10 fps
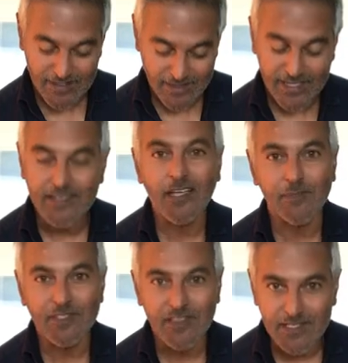The kit
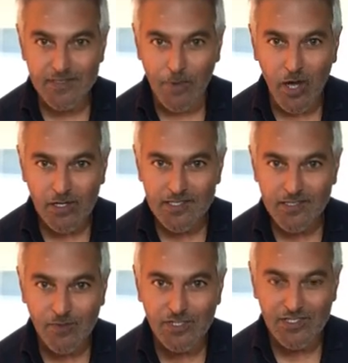comes in this
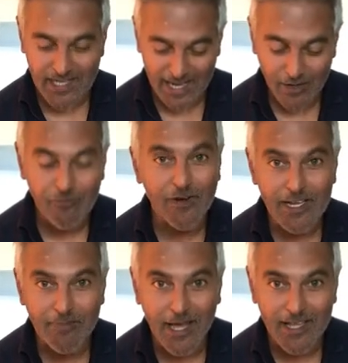box, which is an
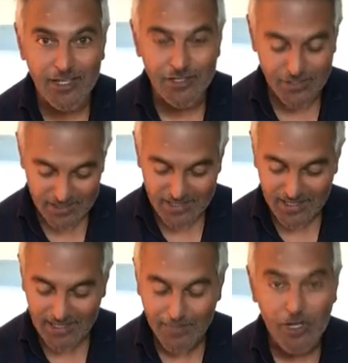eco-friendly package.
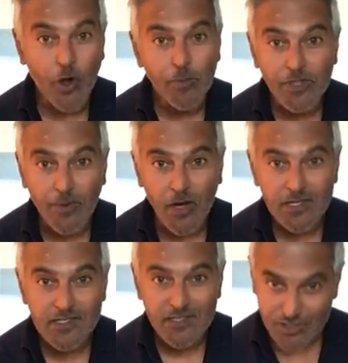Let me open the
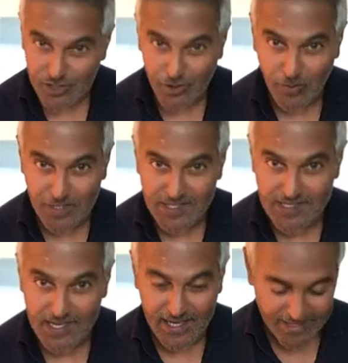box and show you what's
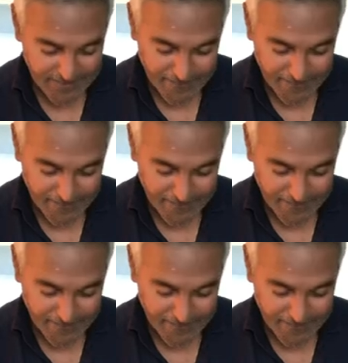inside.